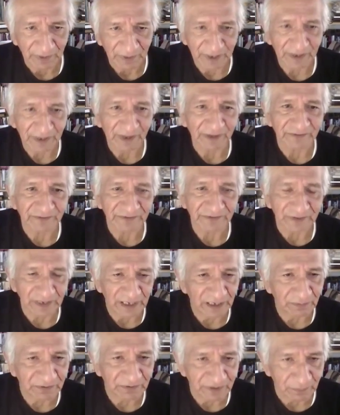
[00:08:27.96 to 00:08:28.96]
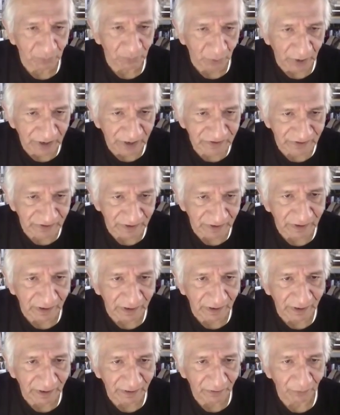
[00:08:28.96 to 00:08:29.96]
because it keeps it
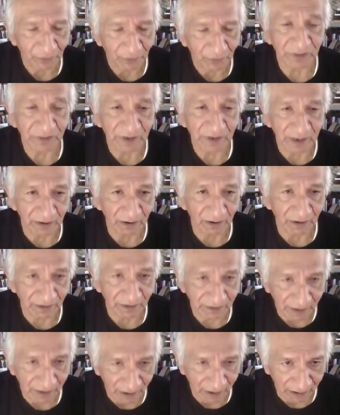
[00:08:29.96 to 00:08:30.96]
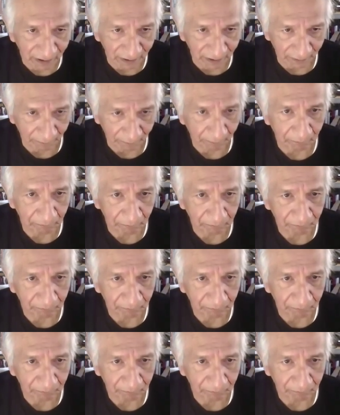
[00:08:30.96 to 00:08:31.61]
present within our time.